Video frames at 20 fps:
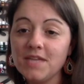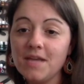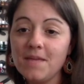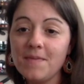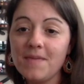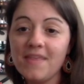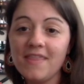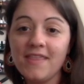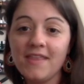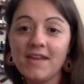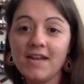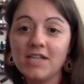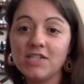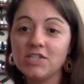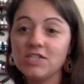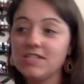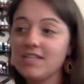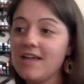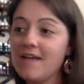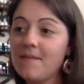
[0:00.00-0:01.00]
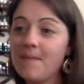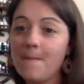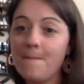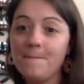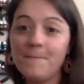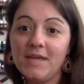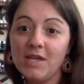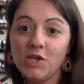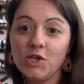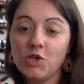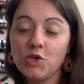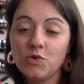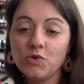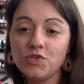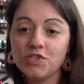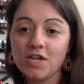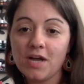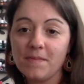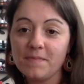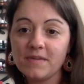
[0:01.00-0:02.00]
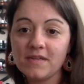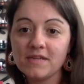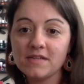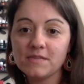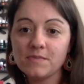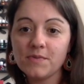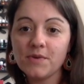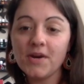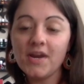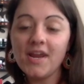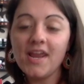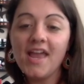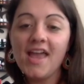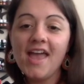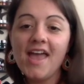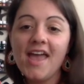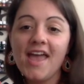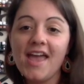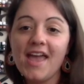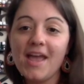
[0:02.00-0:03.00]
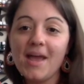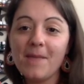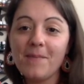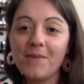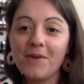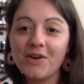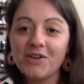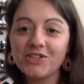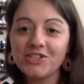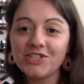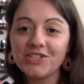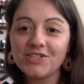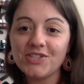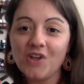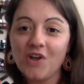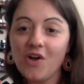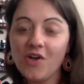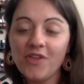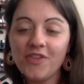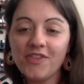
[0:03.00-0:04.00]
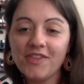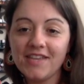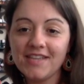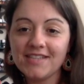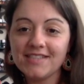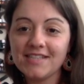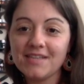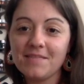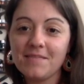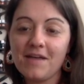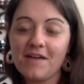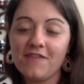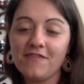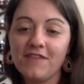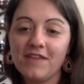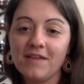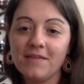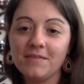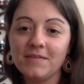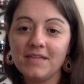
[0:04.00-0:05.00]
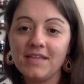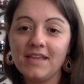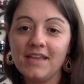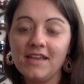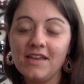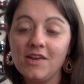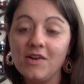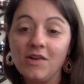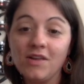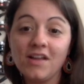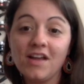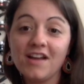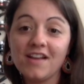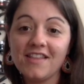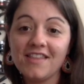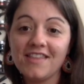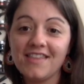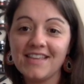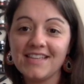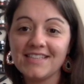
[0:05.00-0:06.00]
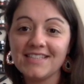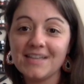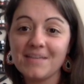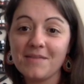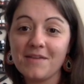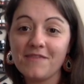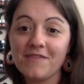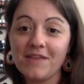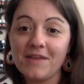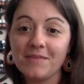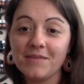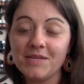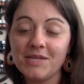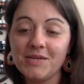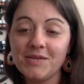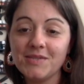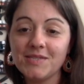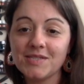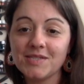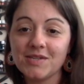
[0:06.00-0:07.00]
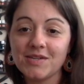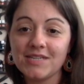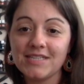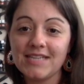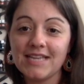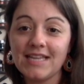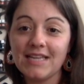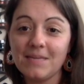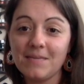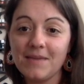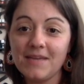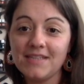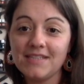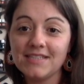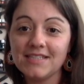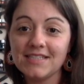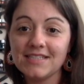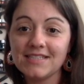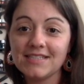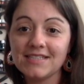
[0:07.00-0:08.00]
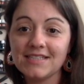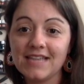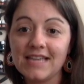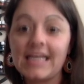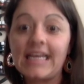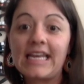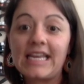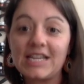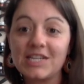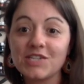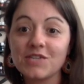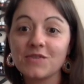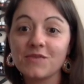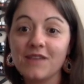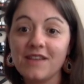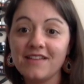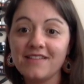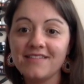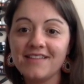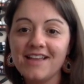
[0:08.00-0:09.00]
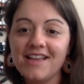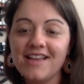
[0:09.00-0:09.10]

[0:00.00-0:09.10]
up, and then I just have a big, huge shopping spree and purchase all the things that my family, you know, a lot of the things that my family uses on a daily basis, like Ningxia Red.